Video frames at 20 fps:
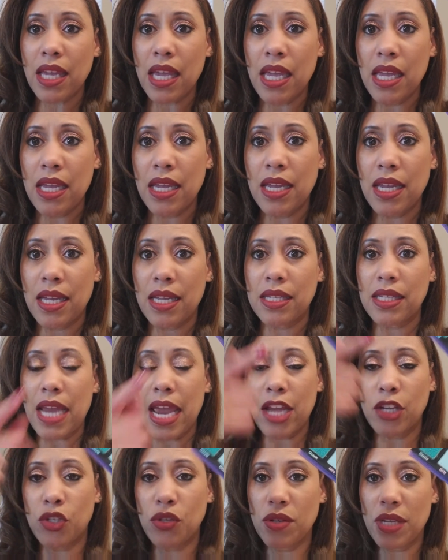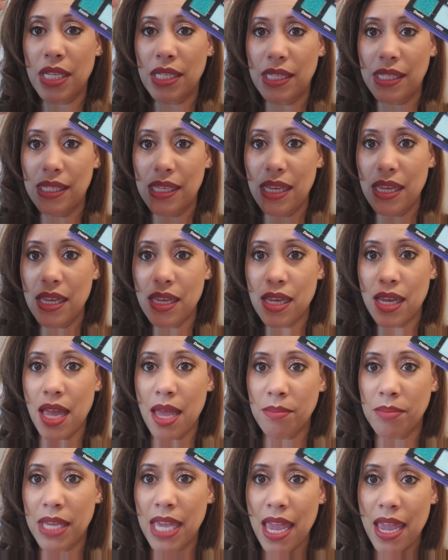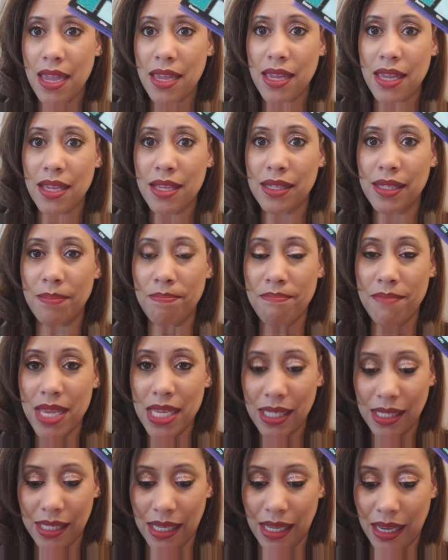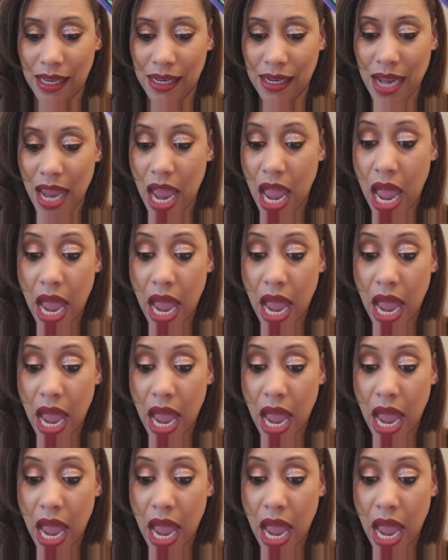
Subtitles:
and as you can see, cupcake is missing.